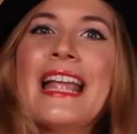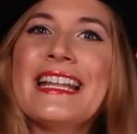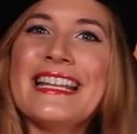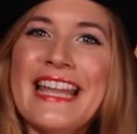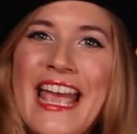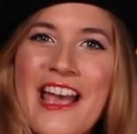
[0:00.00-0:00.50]

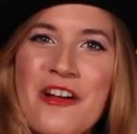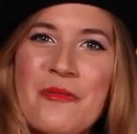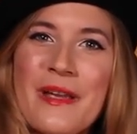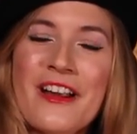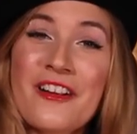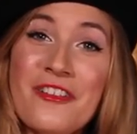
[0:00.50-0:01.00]
Now
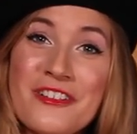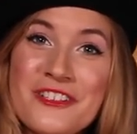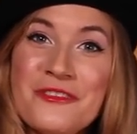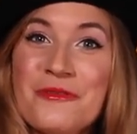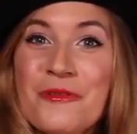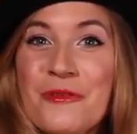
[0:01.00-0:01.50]
we are going
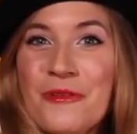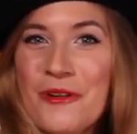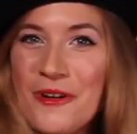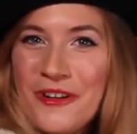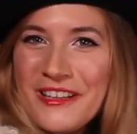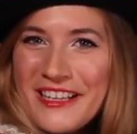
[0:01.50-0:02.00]
to
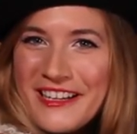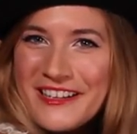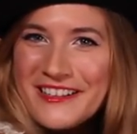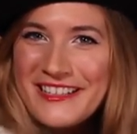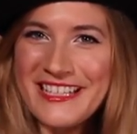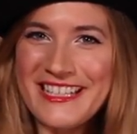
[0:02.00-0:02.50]
roll our
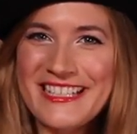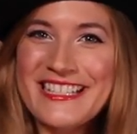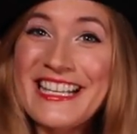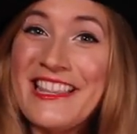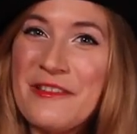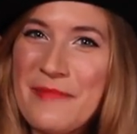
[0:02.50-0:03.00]

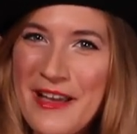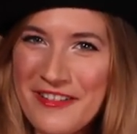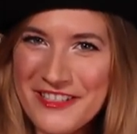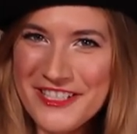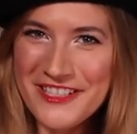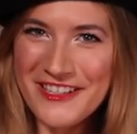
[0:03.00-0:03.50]
cookies in the
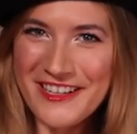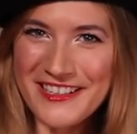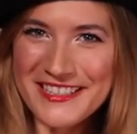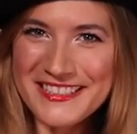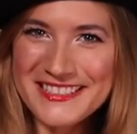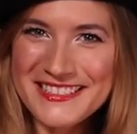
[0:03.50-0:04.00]
powdered sugar.